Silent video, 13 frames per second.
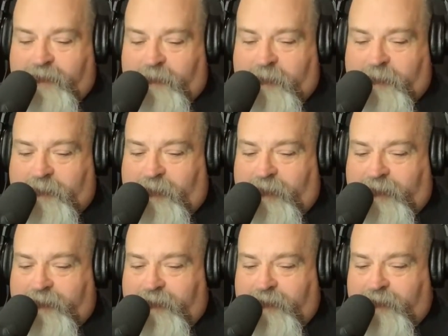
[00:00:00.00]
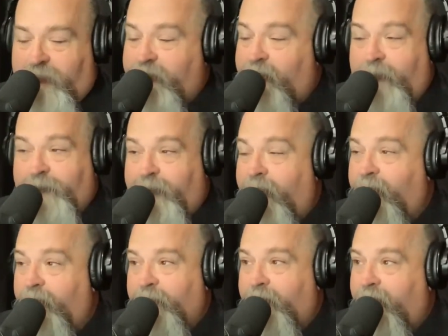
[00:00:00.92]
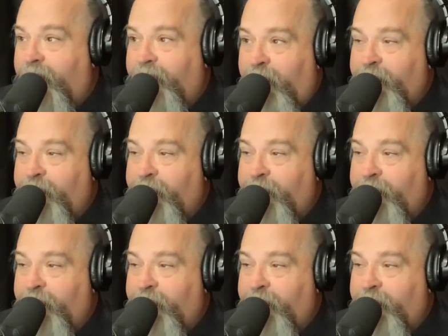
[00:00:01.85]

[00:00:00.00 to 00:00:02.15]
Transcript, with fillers: Some people don't like to hear a doctor. I'm firing mine.